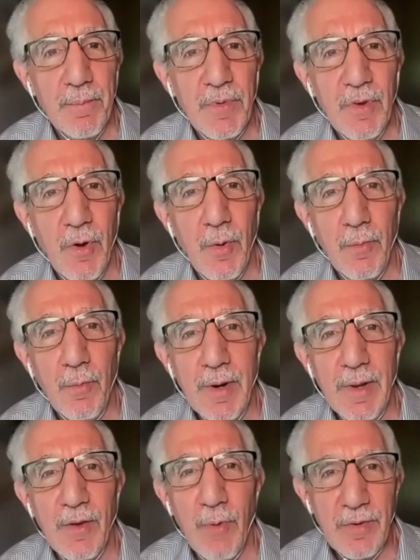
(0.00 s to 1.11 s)
So one
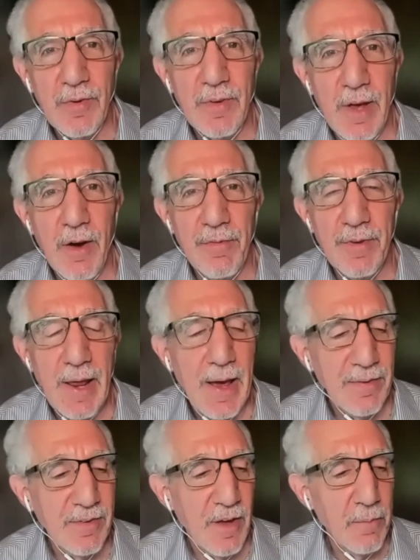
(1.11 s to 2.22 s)
of the questions I often
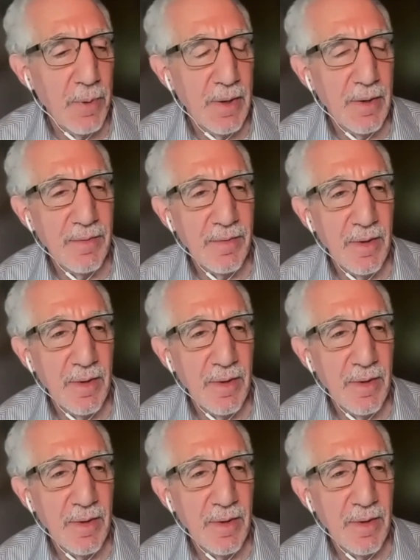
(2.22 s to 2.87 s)
ask companies